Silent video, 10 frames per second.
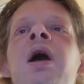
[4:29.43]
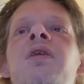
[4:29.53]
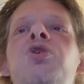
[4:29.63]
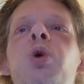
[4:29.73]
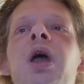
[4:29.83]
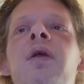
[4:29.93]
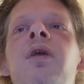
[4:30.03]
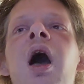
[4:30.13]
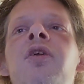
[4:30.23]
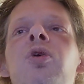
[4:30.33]
This weekend
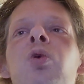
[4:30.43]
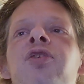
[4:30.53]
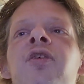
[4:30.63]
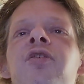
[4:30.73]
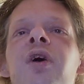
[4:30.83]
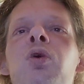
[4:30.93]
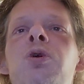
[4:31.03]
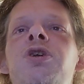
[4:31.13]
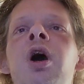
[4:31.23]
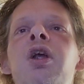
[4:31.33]
the annual fun fair
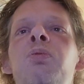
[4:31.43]
will start